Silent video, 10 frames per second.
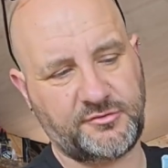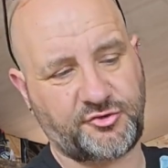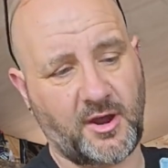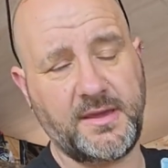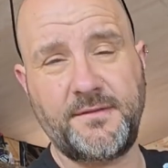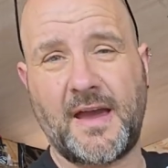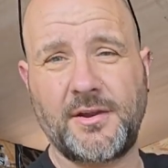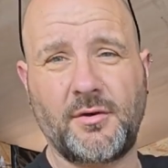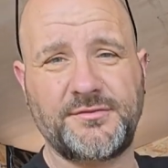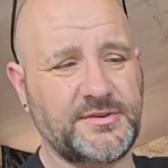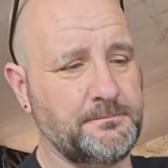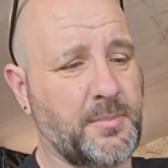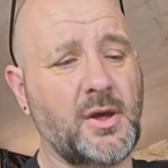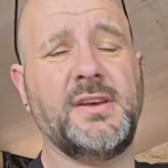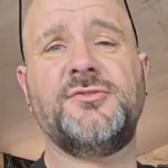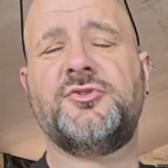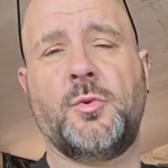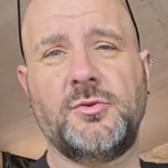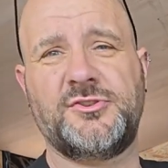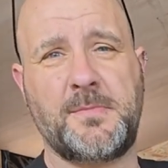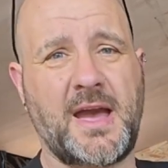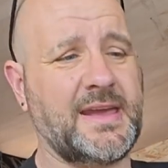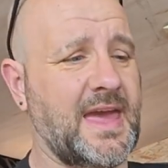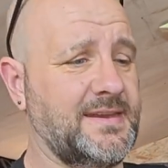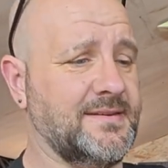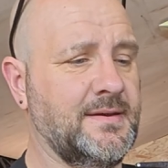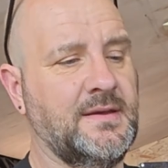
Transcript: drive and obviously biased towards the back end.